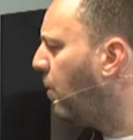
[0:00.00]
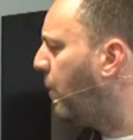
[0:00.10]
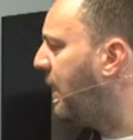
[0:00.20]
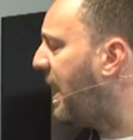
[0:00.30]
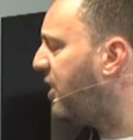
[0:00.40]

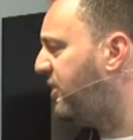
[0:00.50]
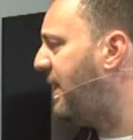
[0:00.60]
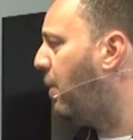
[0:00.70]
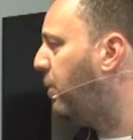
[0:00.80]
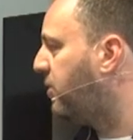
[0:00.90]
We actually
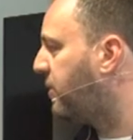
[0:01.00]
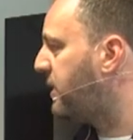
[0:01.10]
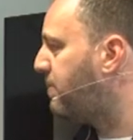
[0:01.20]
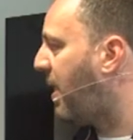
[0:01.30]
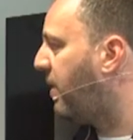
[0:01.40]
now will
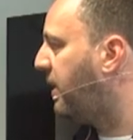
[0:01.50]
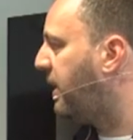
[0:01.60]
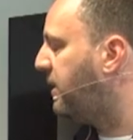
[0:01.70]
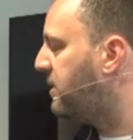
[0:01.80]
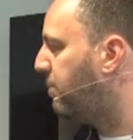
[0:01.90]

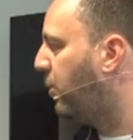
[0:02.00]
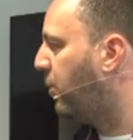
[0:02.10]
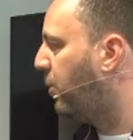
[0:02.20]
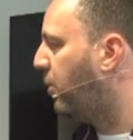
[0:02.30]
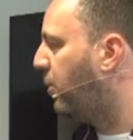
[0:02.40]
transparently, so if I've come